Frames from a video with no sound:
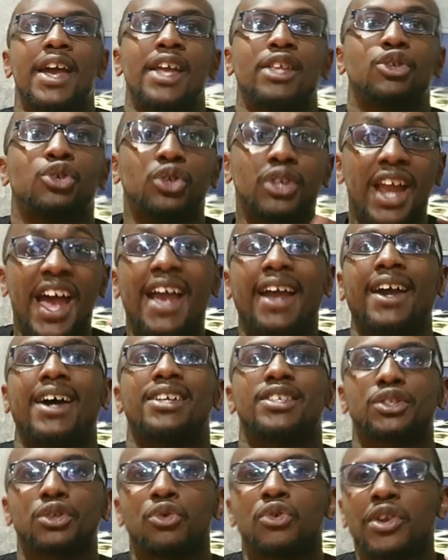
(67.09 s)
and you'd like
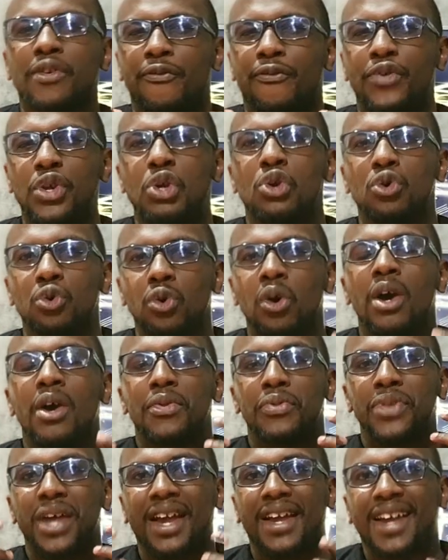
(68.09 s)
us to
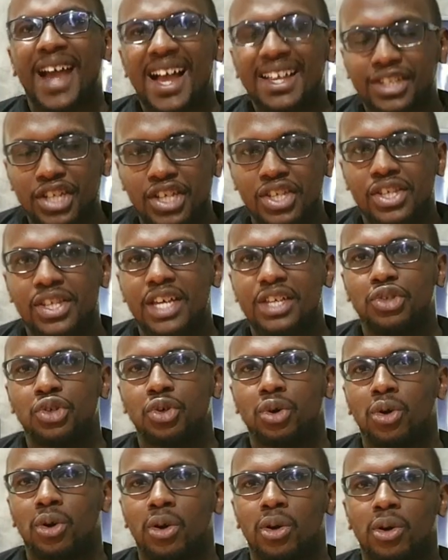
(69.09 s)
review the gadgets that
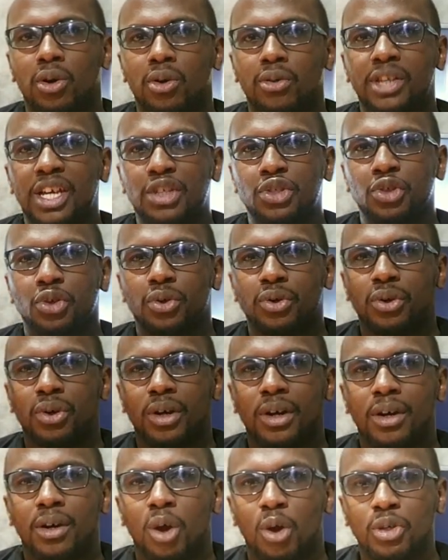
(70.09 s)

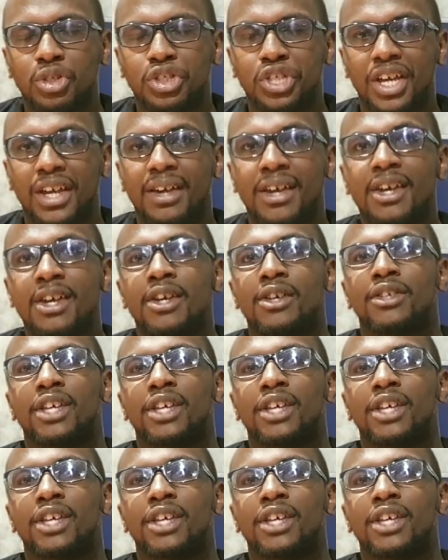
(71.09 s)
you're launching,